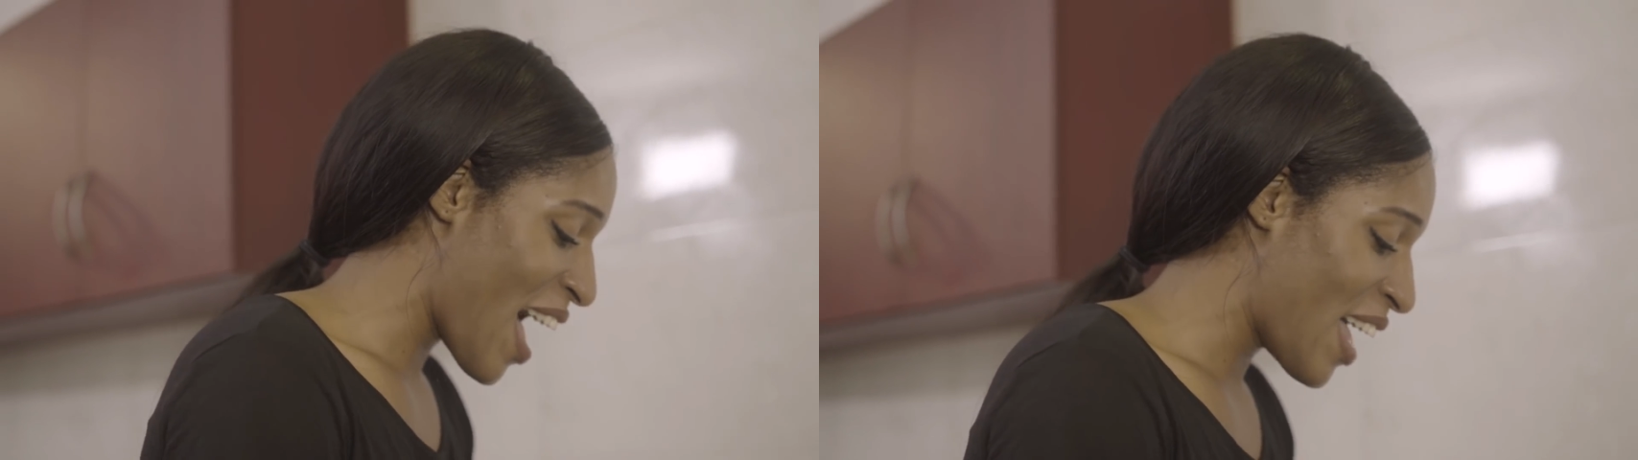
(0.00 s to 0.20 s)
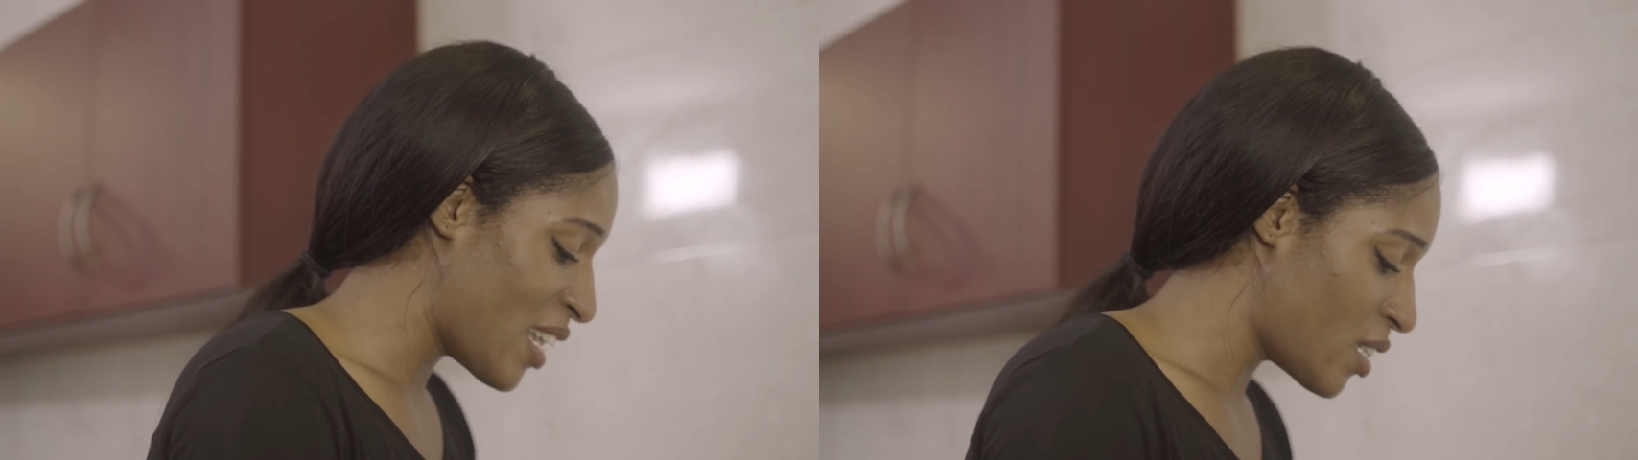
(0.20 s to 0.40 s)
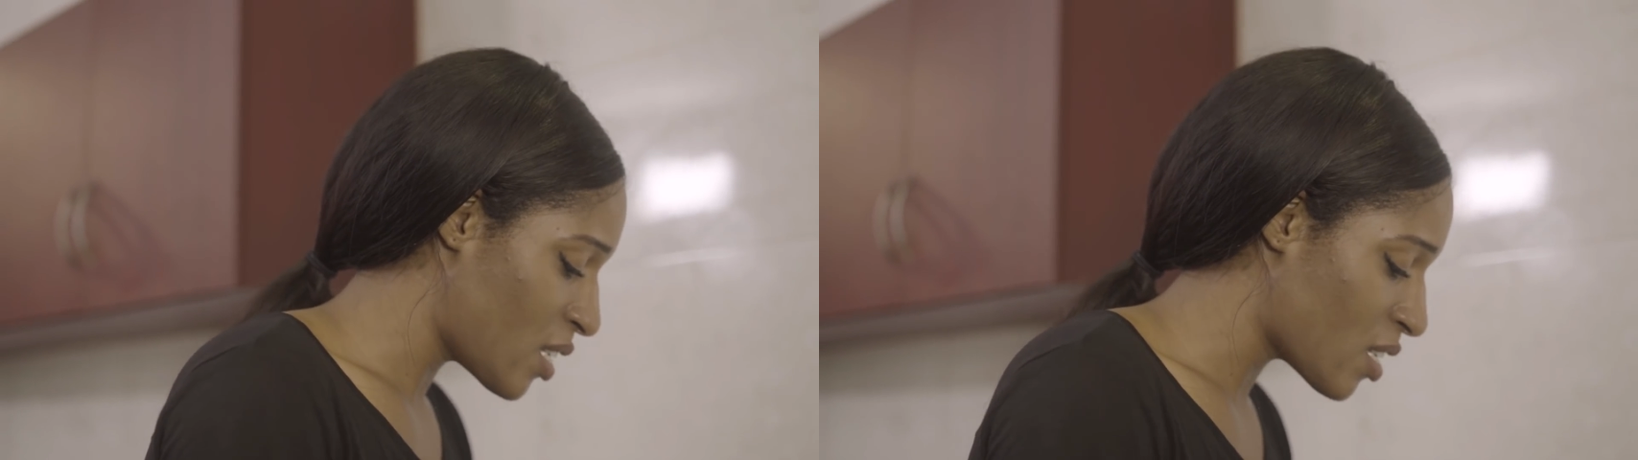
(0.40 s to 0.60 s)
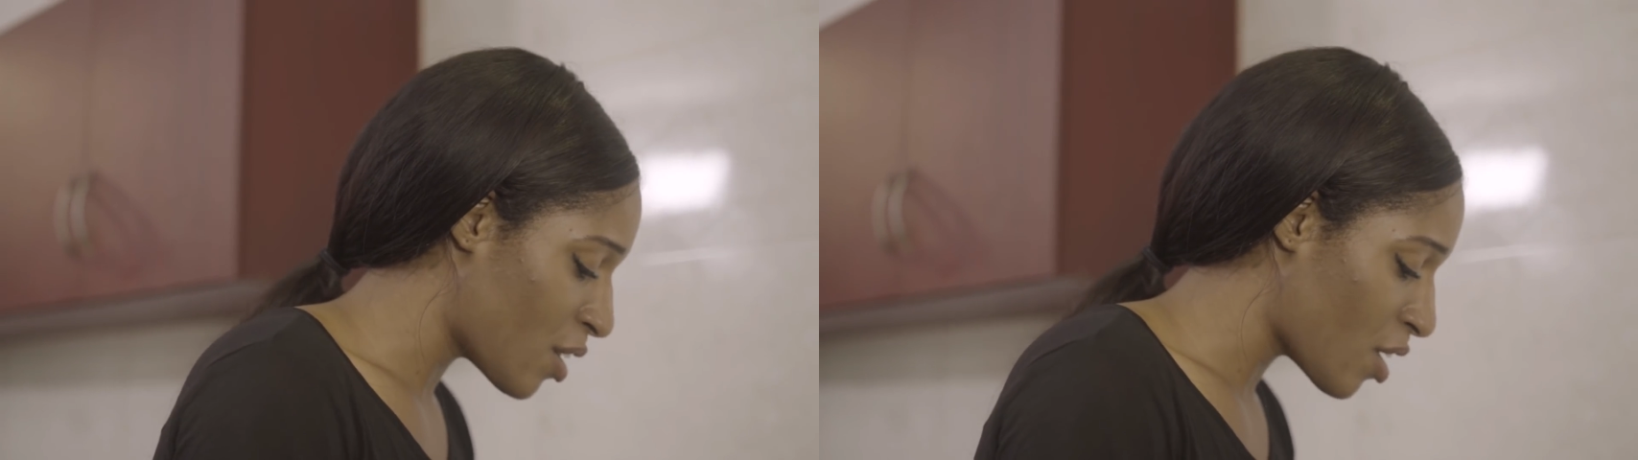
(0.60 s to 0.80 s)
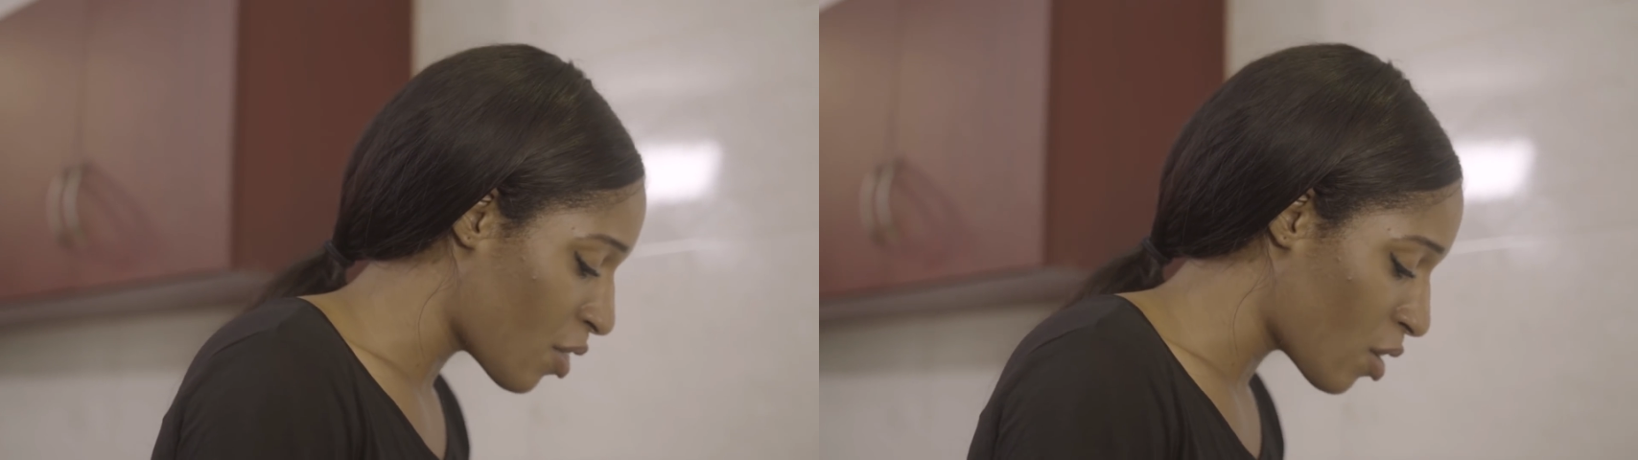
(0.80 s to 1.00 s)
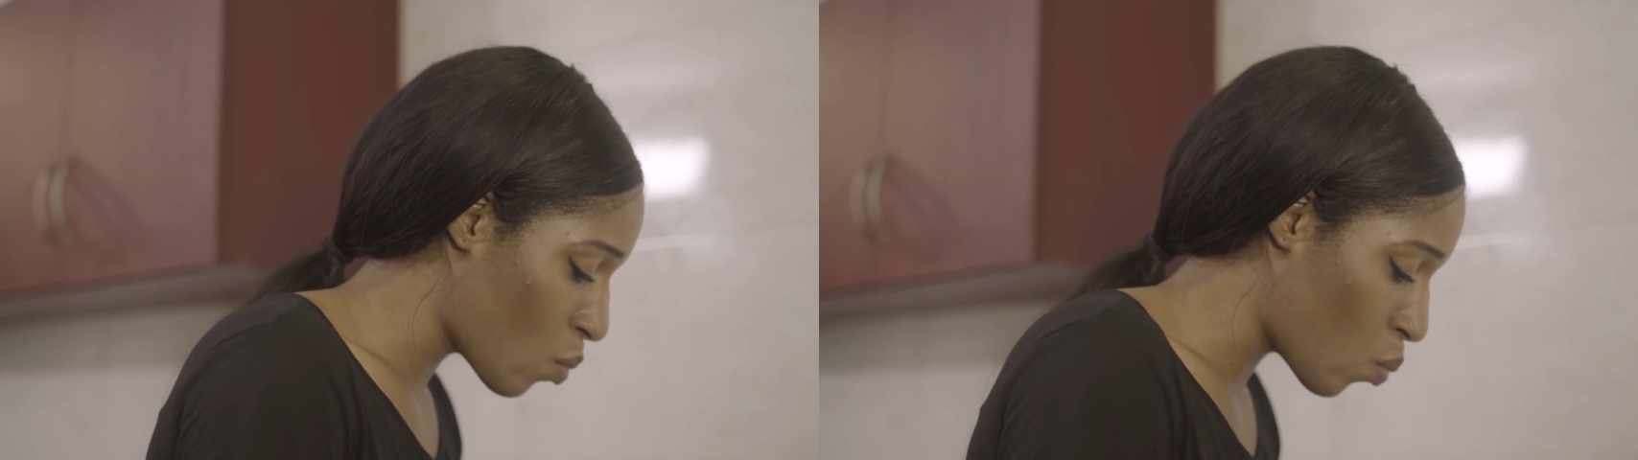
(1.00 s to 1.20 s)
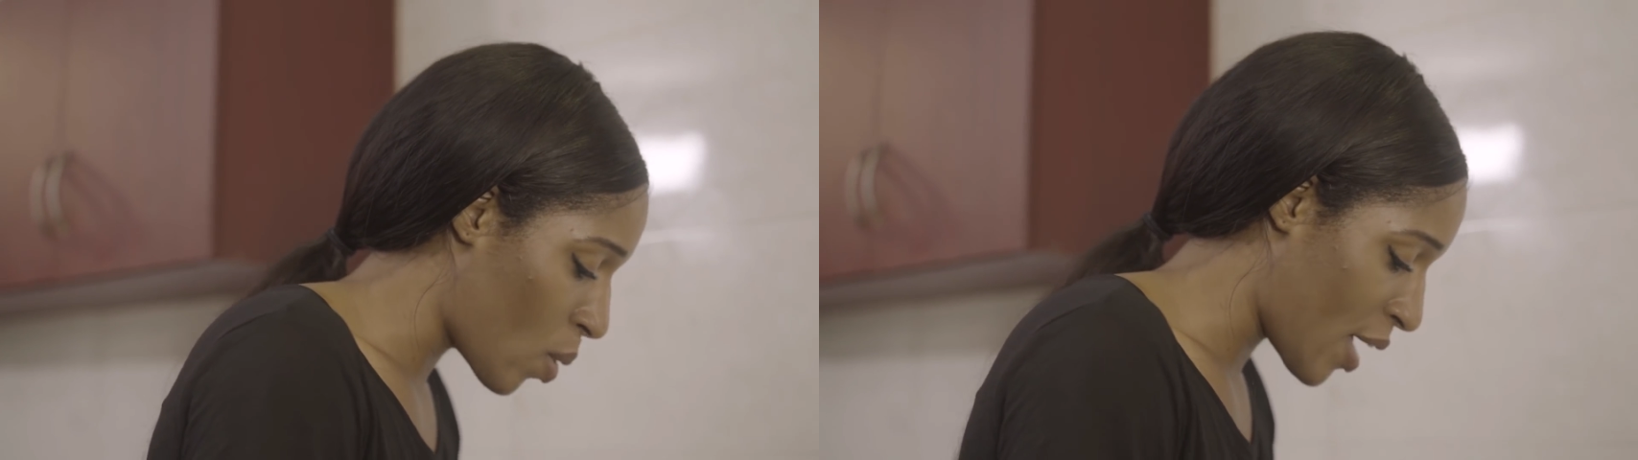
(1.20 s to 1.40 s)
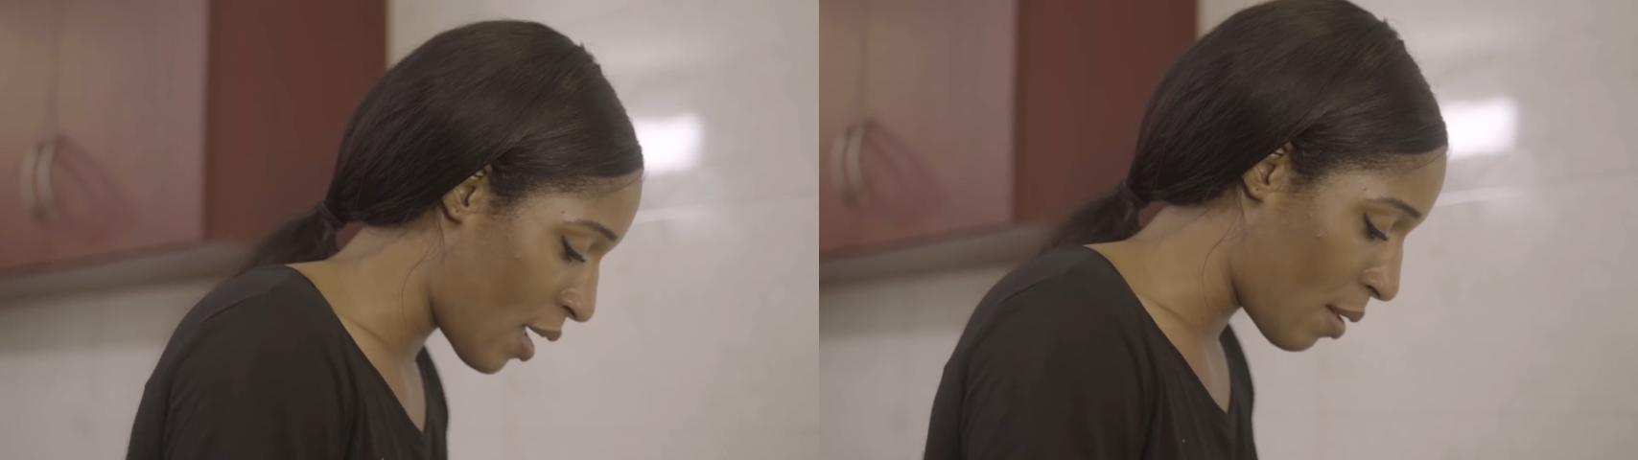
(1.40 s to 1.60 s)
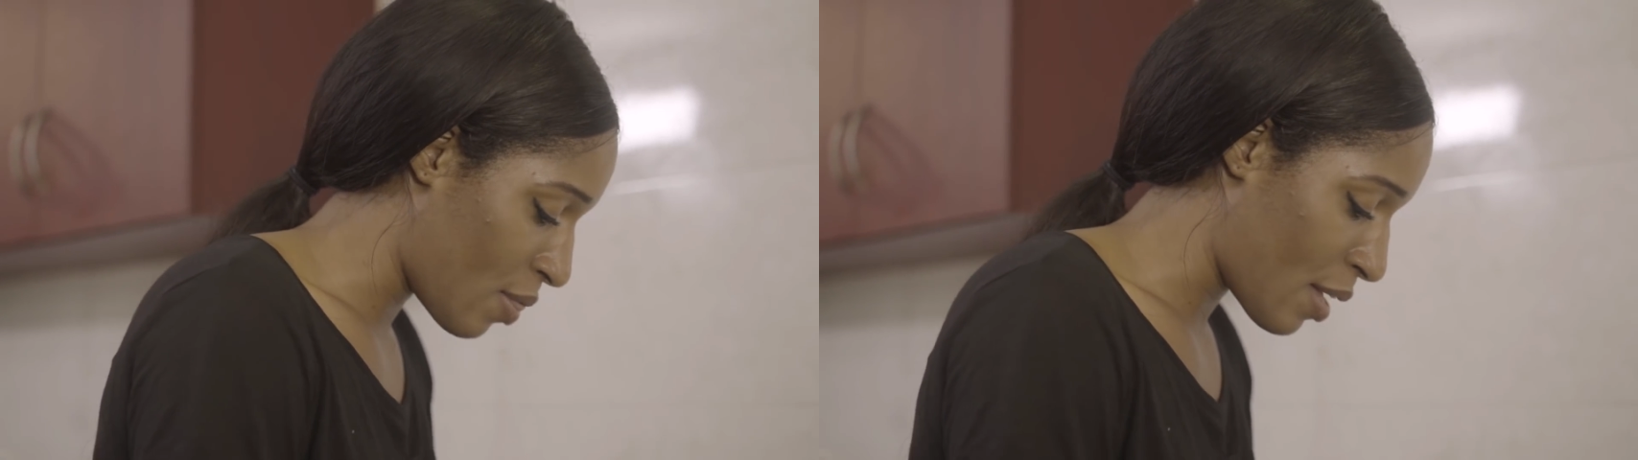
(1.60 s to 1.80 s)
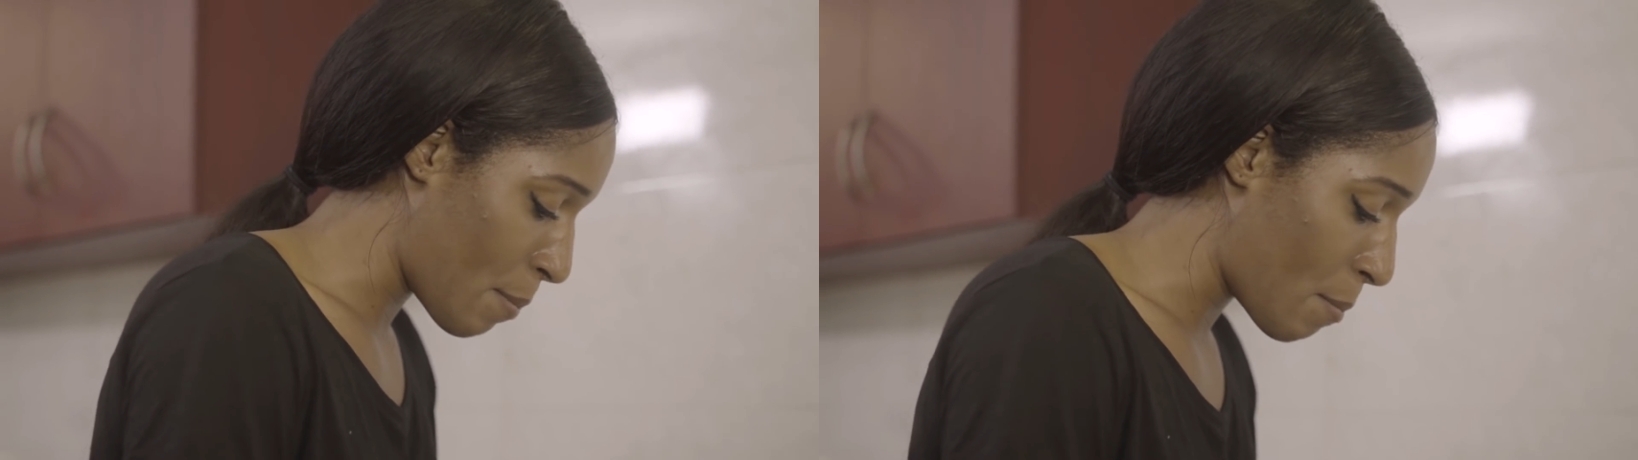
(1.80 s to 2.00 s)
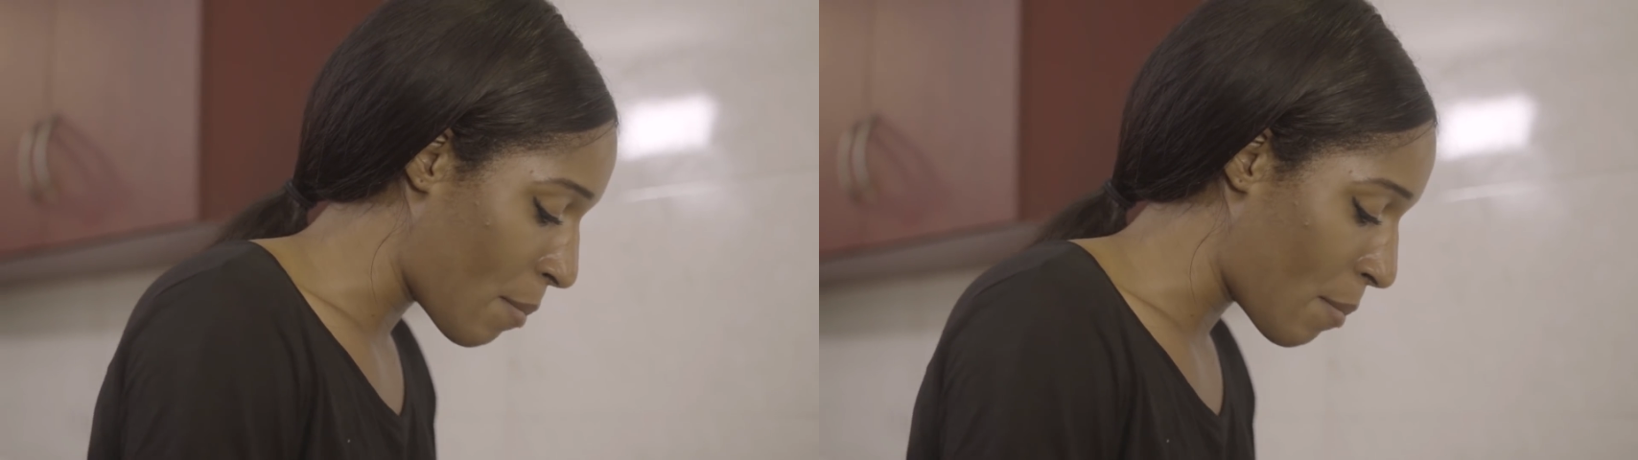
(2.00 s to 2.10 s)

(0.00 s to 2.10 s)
And this is another way that